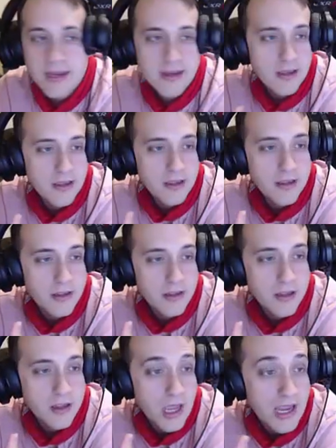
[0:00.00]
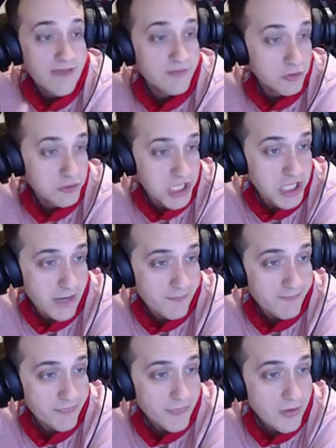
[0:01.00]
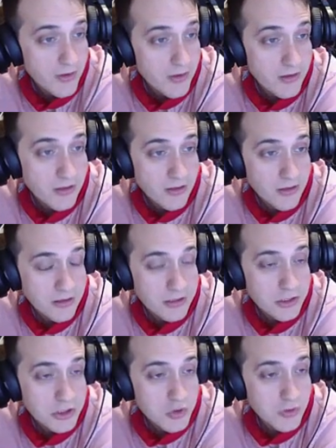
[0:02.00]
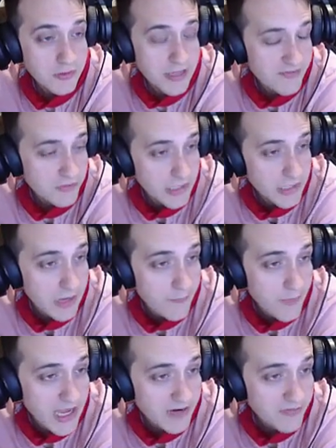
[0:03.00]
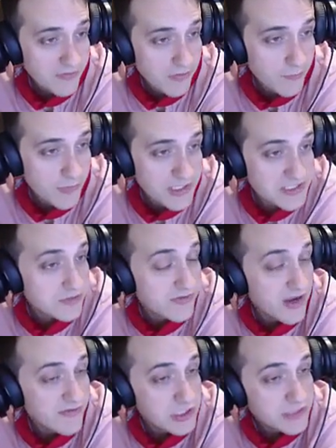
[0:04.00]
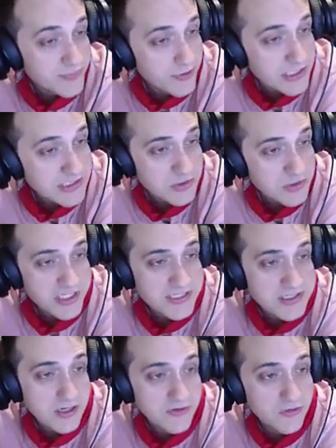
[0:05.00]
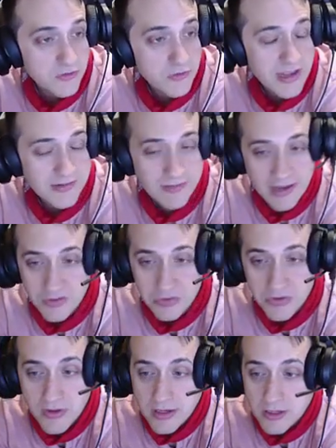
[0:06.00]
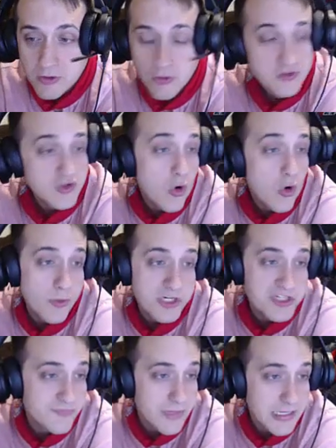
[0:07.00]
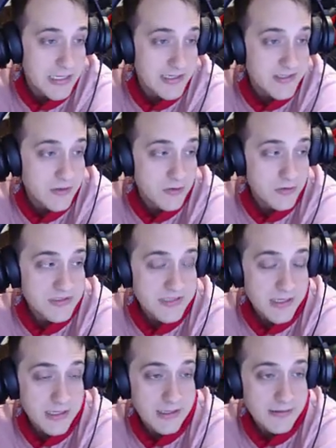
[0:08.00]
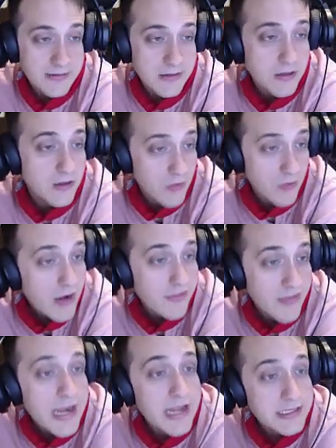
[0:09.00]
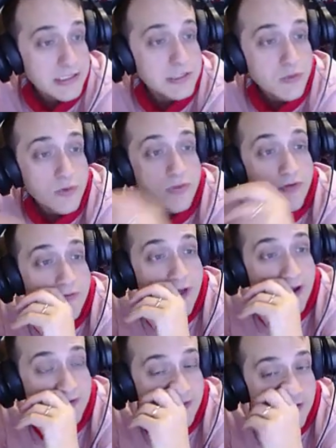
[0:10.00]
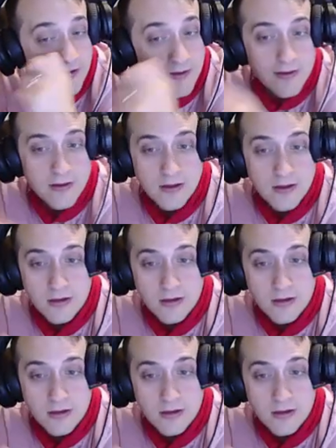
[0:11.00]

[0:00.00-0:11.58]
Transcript: I have a new job. Shortly after I came back from my Survivor experience, which I talked to at length, there's a whole bunch of mini-sodes, and a lot of that had to do with the fact that